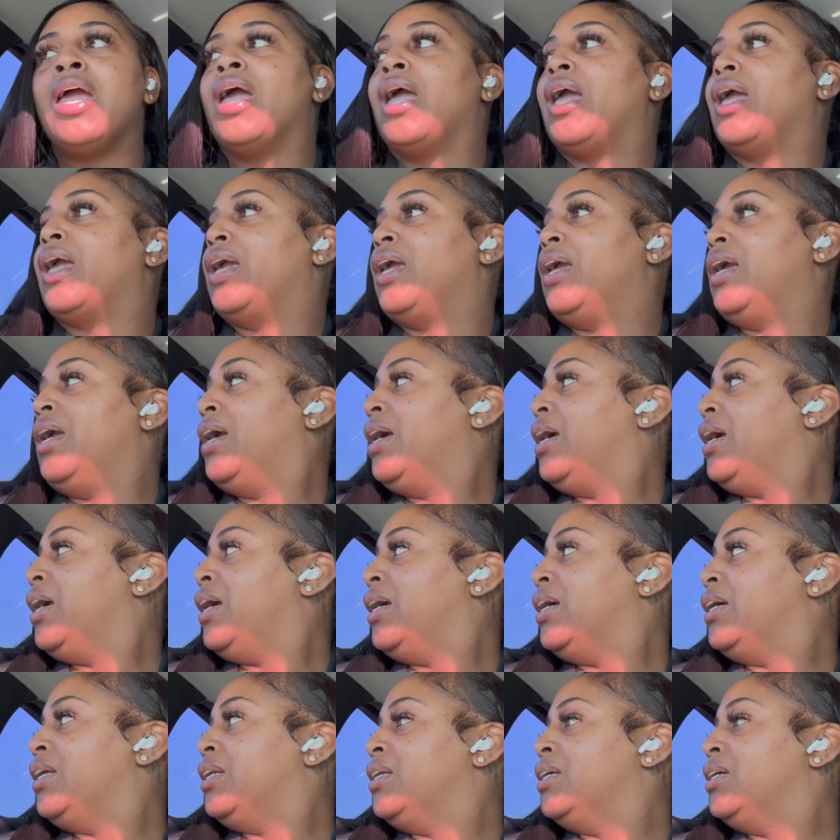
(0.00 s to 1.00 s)

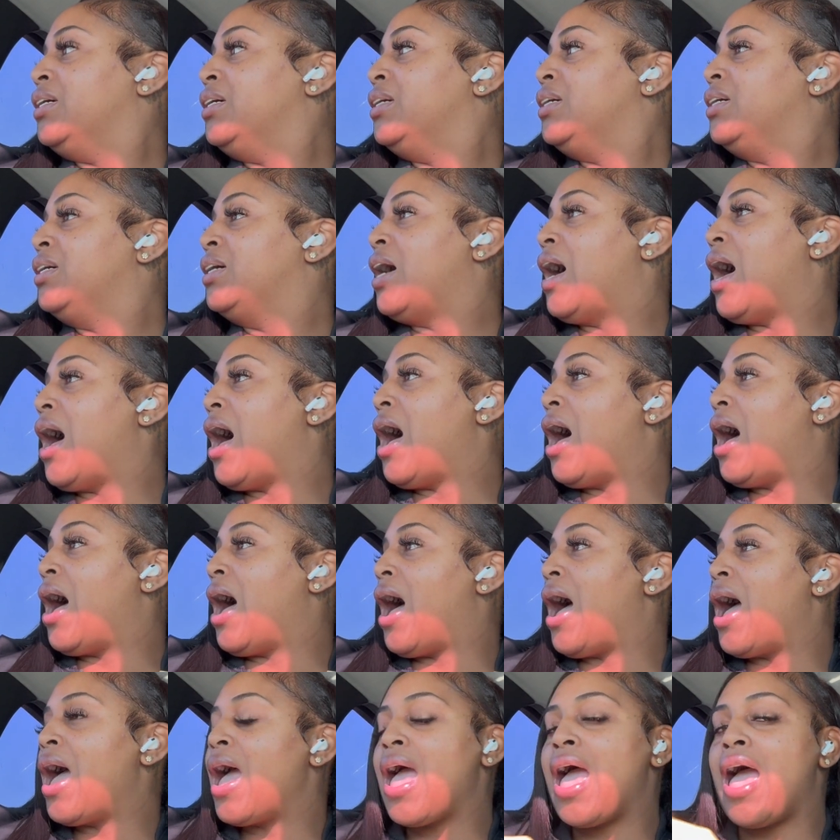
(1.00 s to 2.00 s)
and
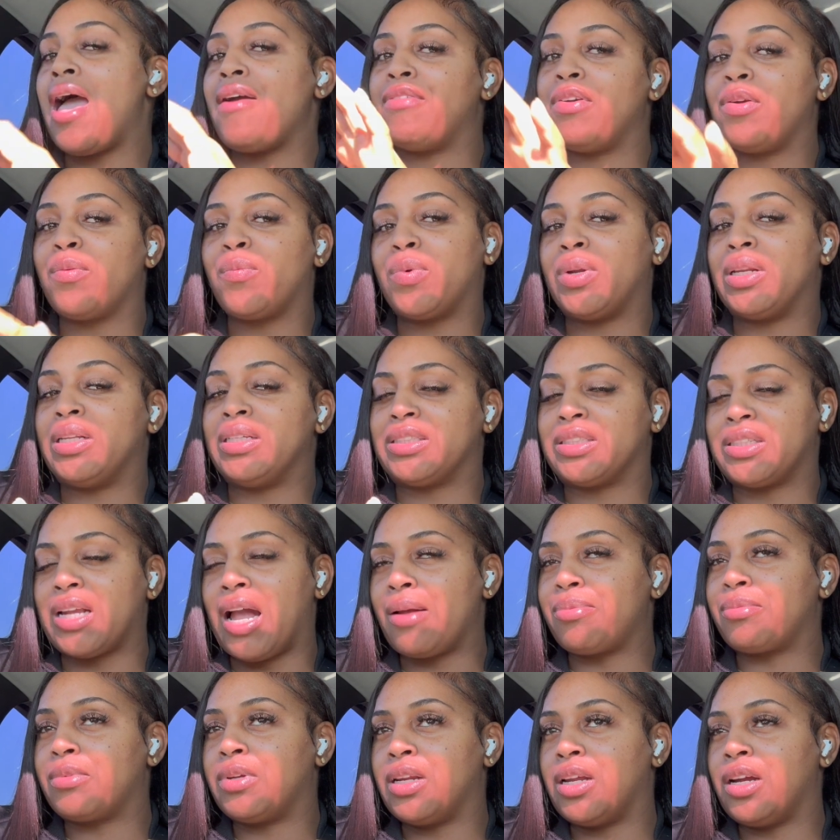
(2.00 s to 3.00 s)
I haven't really
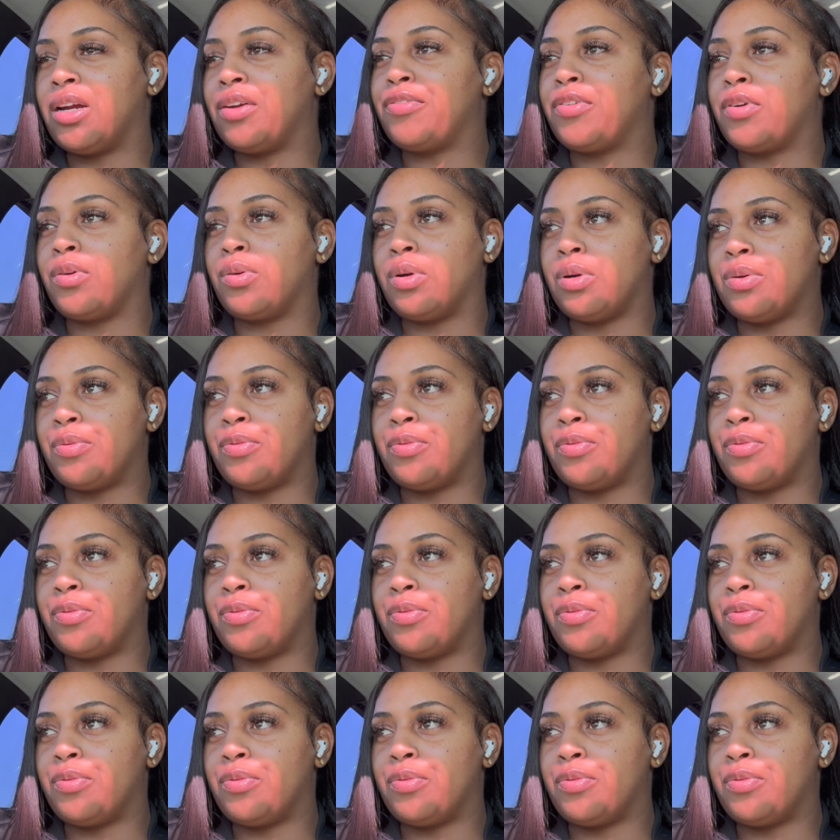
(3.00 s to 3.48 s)
shopped in there for real.